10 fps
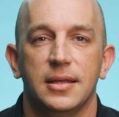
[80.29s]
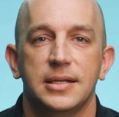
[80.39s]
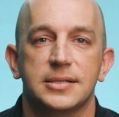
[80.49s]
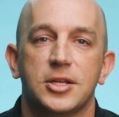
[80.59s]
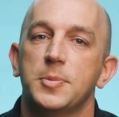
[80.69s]
Yeah, I
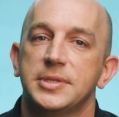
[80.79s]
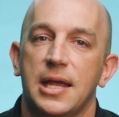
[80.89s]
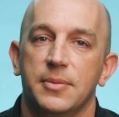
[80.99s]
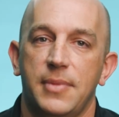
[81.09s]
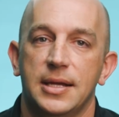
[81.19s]
think
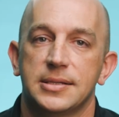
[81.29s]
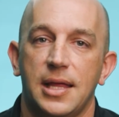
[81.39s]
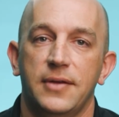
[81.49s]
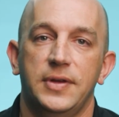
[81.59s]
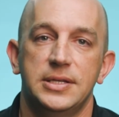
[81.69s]
ScopeStack makes
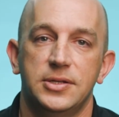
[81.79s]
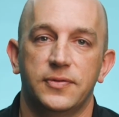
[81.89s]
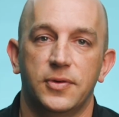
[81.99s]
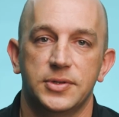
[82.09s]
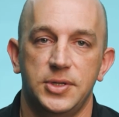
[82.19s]
life easier
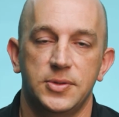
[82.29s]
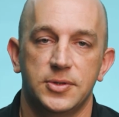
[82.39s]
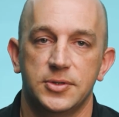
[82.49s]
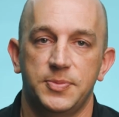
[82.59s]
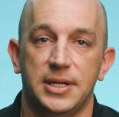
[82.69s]
for its
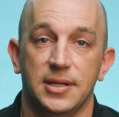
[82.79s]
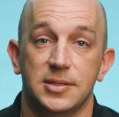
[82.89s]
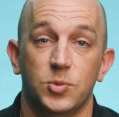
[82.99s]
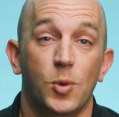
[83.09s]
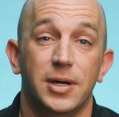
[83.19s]
users
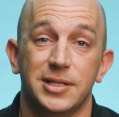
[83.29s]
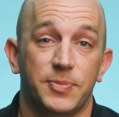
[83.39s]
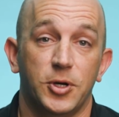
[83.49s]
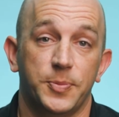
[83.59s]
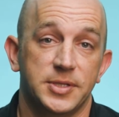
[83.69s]
because one, it's
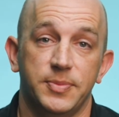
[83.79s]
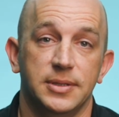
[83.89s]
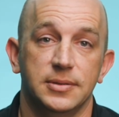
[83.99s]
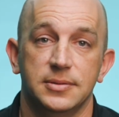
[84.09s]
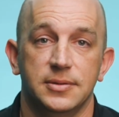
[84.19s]
purpose
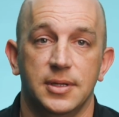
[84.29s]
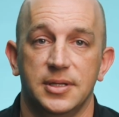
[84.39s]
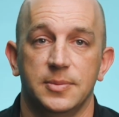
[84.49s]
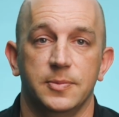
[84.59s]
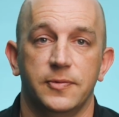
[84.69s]
built
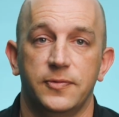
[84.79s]
um,